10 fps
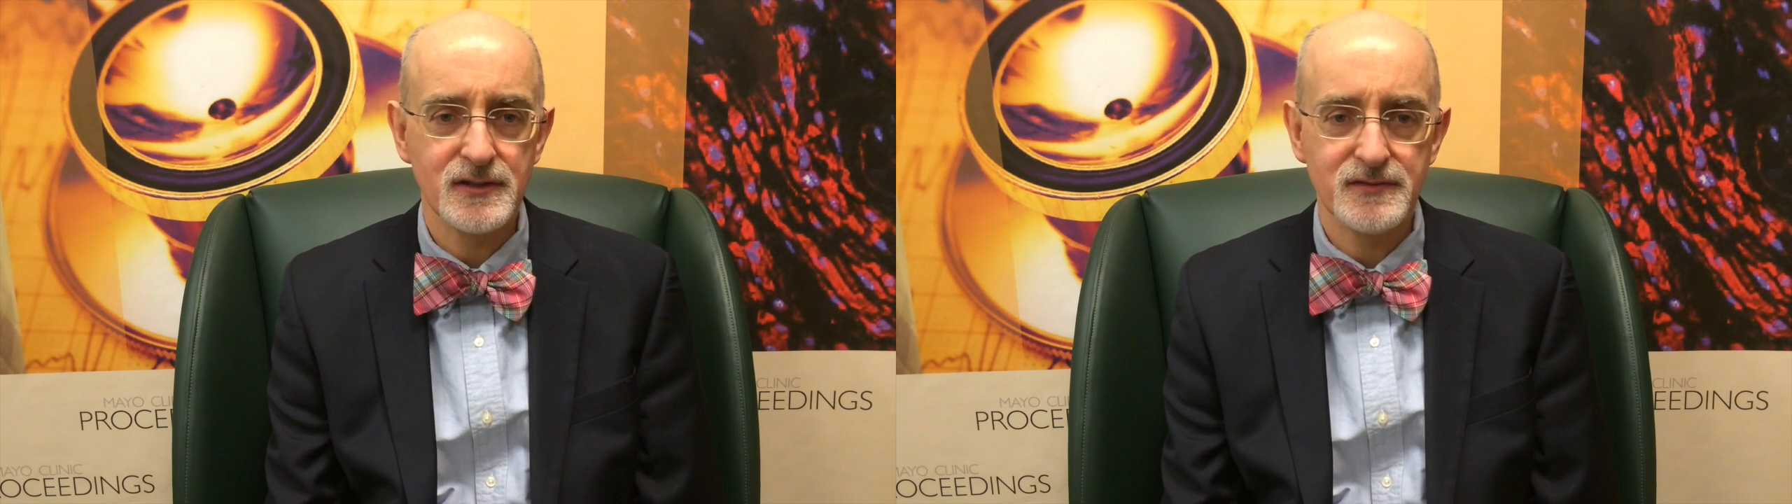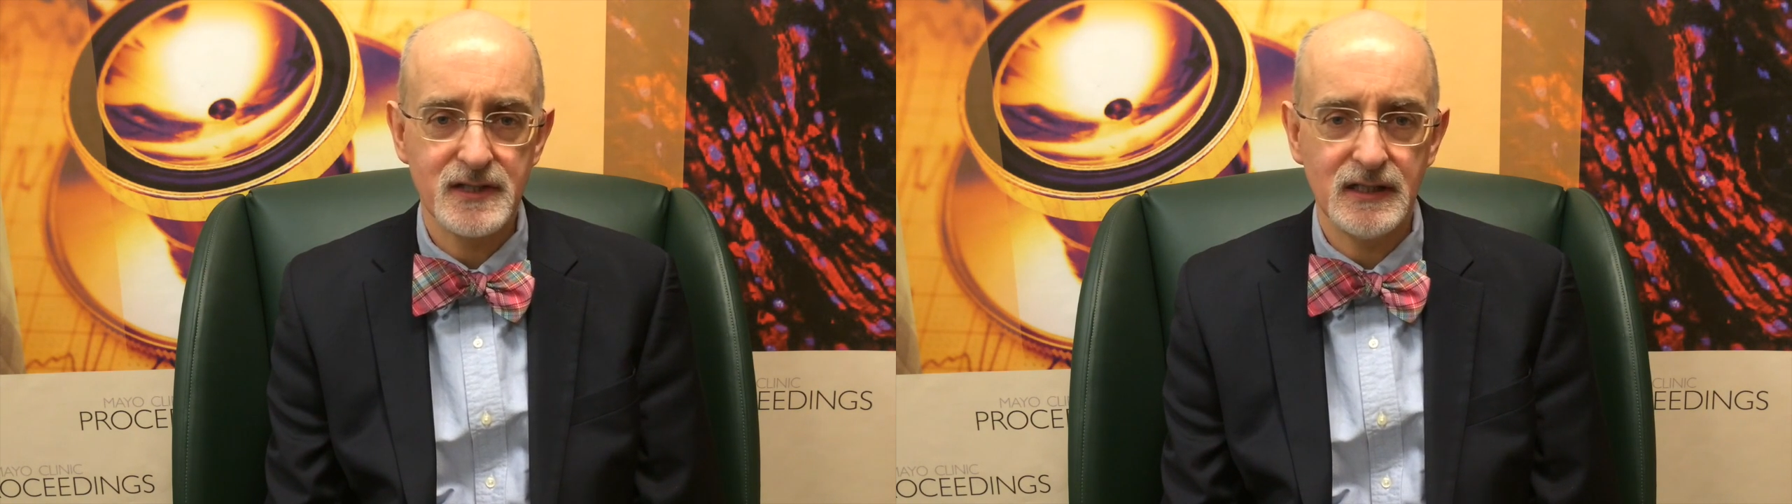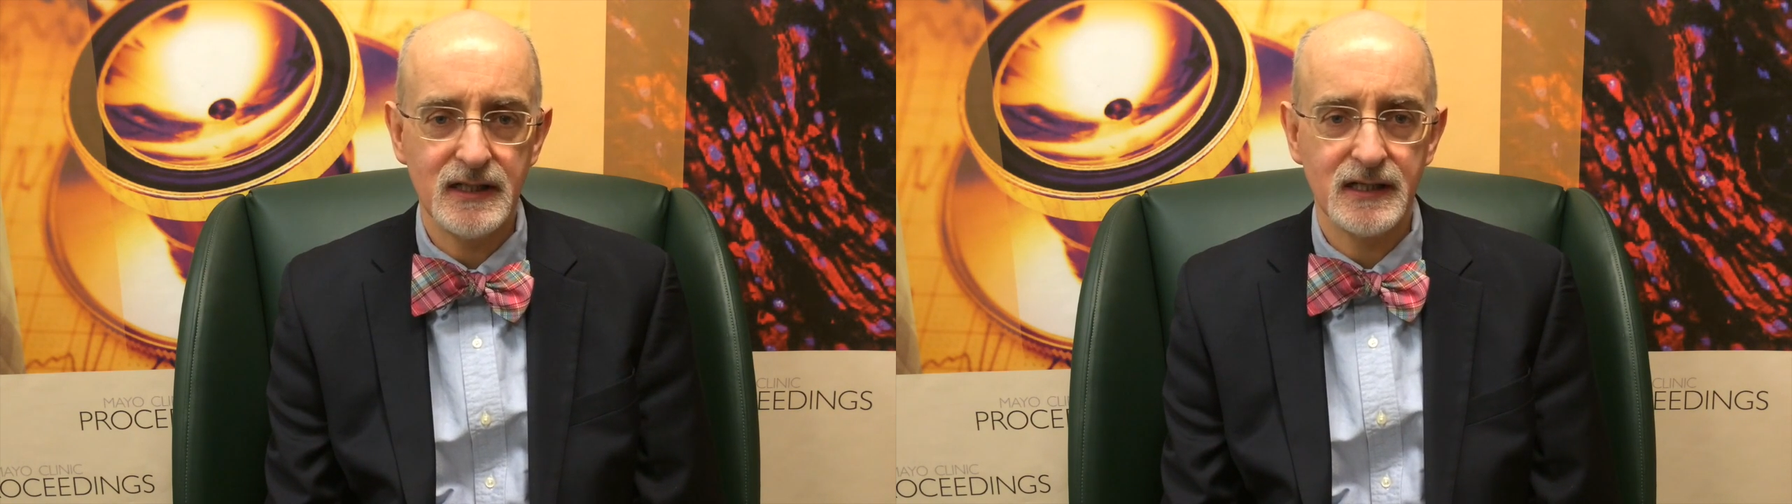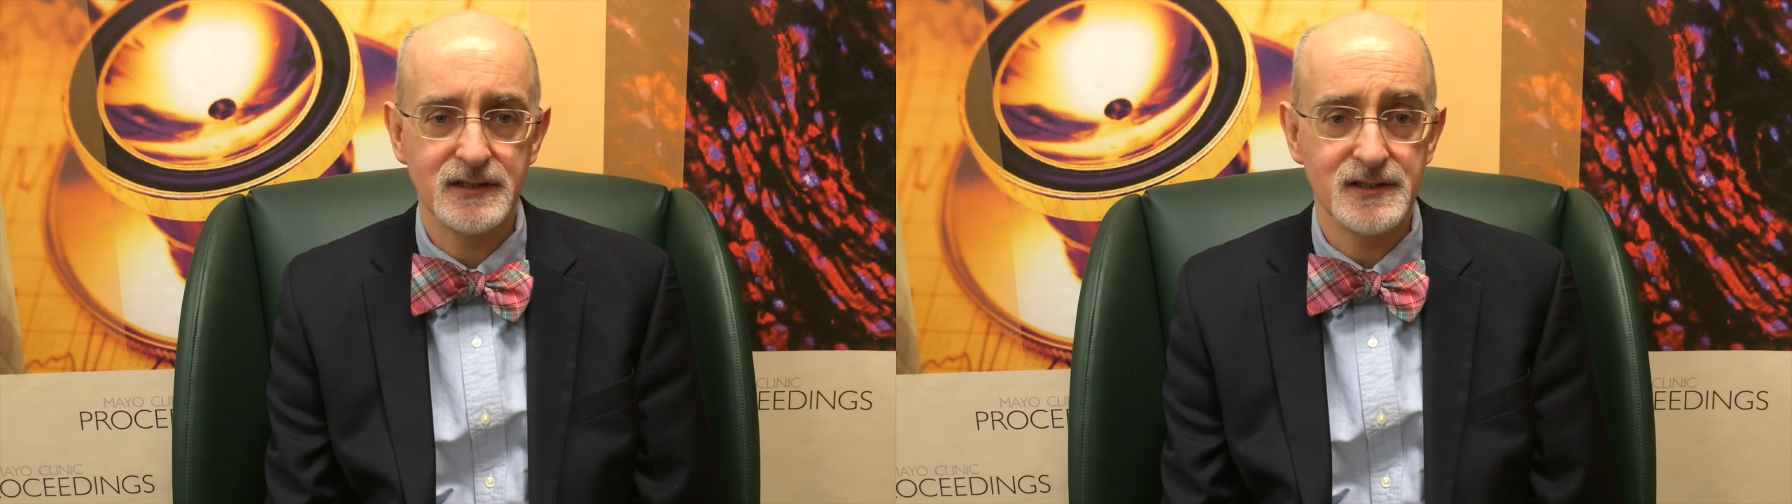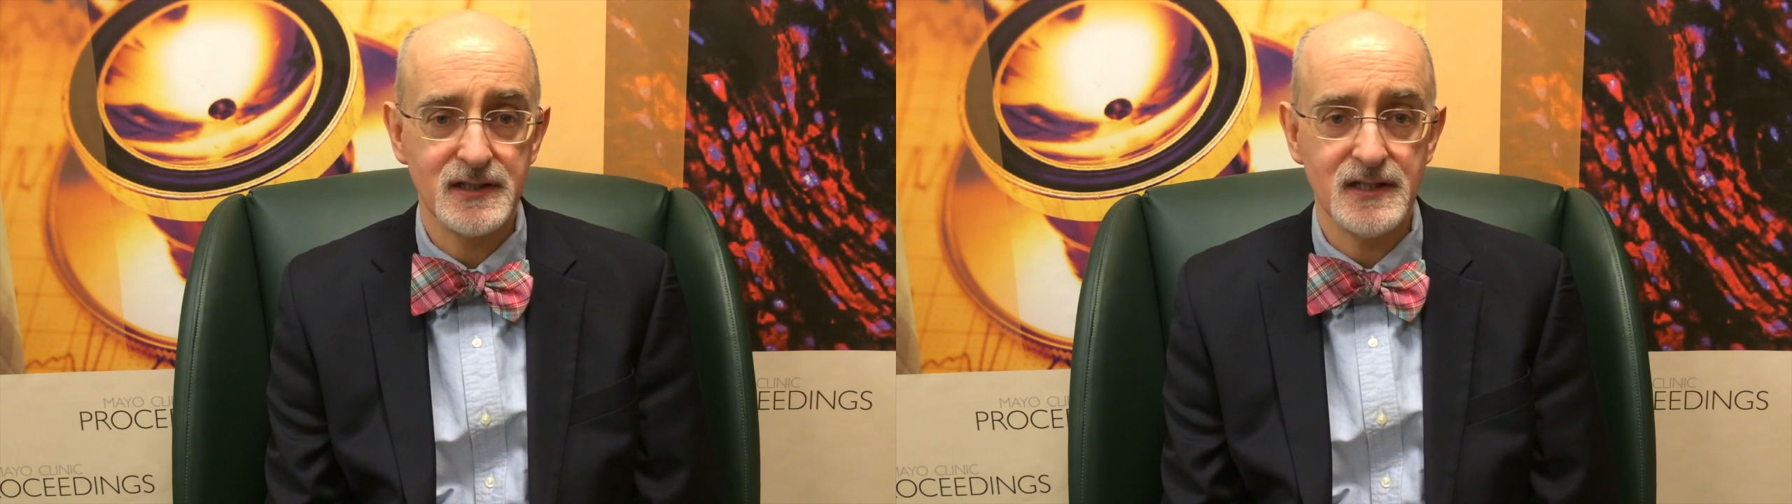of celiac
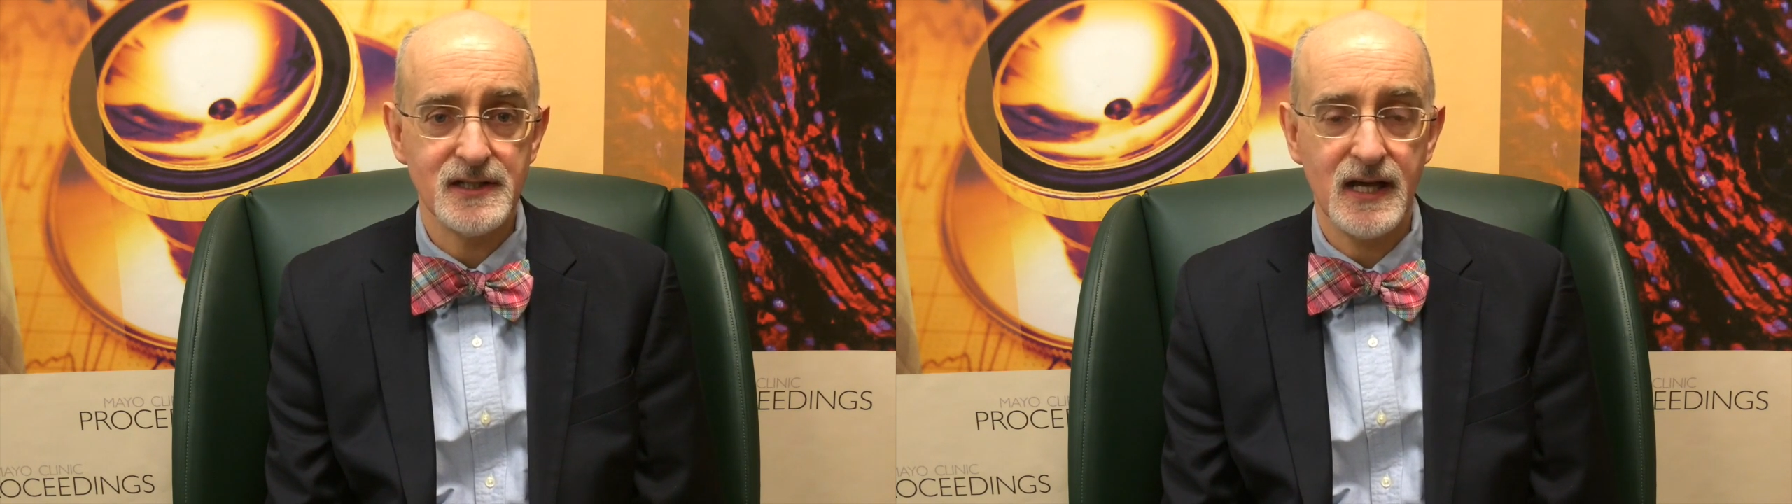disease